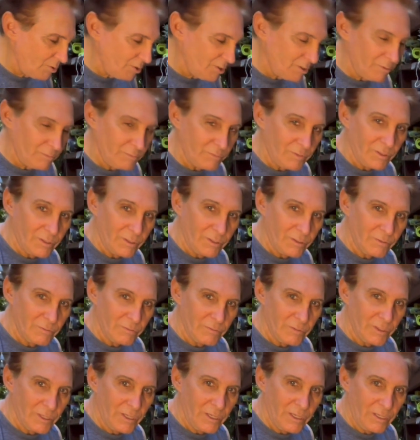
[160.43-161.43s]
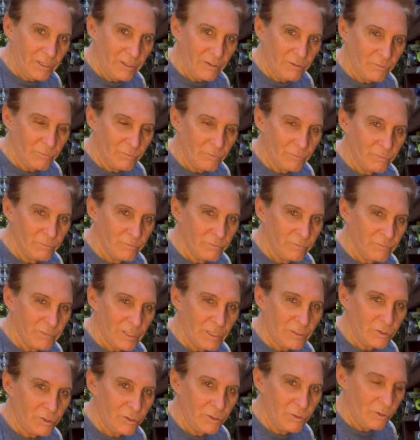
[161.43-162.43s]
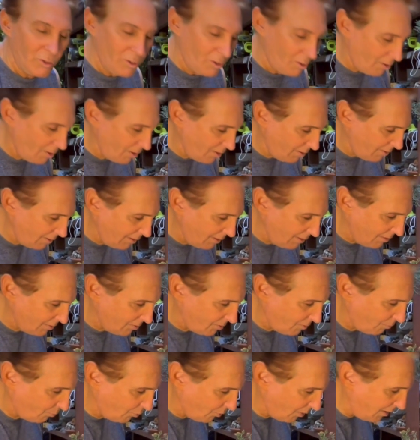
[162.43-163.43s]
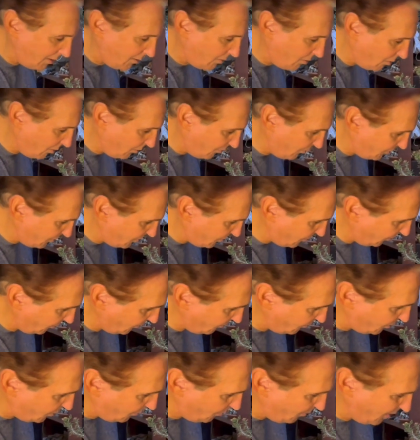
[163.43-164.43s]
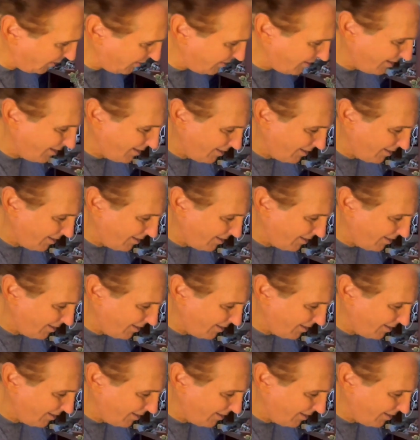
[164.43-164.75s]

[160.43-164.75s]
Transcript: and hit it not too hard to break all this loose, but